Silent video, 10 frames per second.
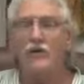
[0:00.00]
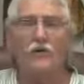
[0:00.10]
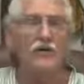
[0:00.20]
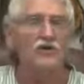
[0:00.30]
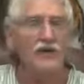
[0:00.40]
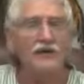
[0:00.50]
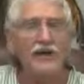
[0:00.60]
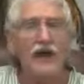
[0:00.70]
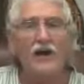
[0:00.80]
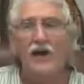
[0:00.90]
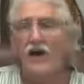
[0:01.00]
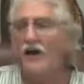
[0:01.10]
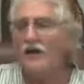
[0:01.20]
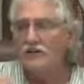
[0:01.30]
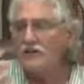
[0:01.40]
You want to drink that
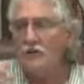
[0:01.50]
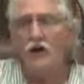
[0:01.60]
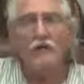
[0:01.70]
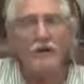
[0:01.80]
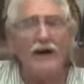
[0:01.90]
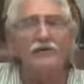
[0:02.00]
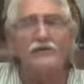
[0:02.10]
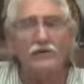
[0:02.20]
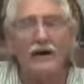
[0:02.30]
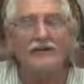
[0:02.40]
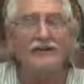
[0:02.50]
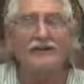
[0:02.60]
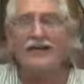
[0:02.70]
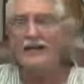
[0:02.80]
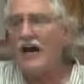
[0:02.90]
uh, small amounts throughout the
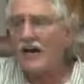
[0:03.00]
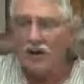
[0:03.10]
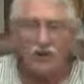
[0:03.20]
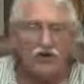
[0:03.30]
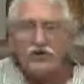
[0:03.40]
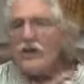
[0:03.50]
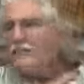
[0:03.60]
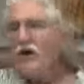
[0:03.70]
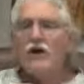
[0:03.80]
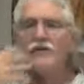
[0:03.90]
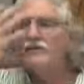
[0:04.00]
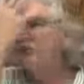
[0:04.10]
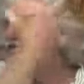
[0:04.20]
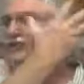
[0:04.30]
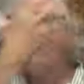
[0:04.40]
day, kind of loosen up all this
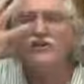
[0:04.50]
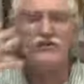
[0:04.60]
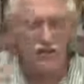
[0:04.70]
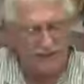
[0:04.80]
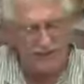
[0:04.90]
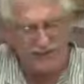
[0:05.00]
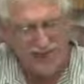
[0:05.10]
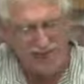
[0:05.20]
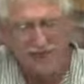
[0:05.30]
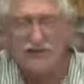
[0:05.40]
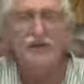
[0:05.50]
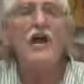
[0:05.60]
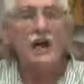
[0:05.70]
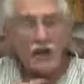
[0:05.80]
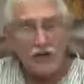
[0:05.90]
congestion in the sinuses,
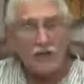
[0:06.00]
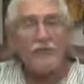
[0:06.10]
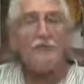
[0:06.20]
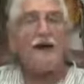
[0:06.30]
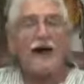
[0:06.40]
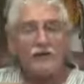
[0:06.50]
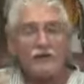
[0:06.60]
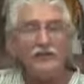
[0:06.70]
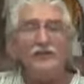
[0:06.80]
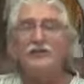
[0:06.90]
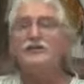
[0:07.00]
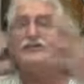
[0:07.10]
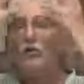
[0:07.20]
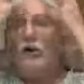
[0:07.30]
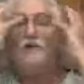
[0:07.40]
clean up the bowels and
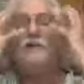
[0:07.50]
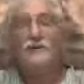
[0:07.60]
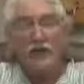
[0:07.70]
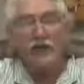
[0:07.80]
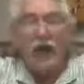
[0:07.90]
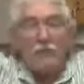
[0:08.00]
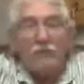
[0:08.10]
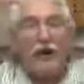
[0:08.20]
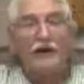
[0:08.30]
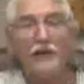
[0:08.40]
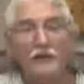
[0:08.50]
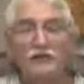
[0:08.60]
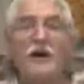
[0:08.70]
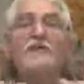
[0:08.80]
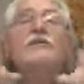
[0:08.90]
kidneys so all all this can break
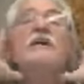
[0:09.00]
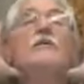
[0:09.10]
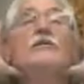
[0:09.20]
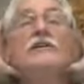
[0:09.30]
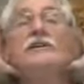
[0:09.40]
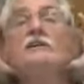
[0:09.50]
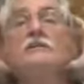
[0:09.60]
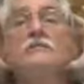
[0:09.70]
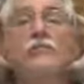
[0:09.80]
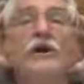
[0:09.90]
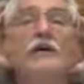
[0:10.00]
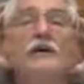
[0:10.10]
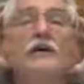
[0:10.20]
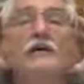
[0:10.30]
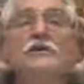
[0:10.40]
loose. When this isn't
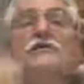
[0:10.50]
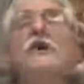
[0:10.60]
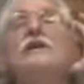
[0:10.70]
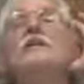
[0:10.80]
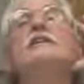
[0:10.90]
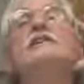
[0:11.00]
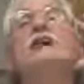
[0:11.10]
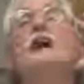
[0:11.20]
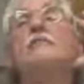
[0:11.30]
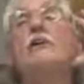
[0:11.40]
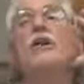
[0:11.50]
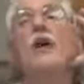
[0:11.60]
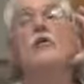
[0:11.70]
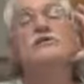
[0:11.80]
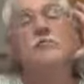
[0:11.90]
breaking loose, this down
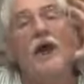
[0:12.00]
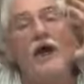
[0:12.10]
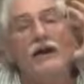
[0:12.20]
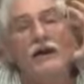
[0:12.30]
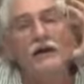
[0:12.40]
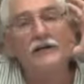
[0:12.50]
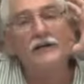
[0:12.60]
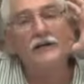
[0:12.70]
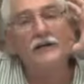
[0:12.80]
below is blocking it.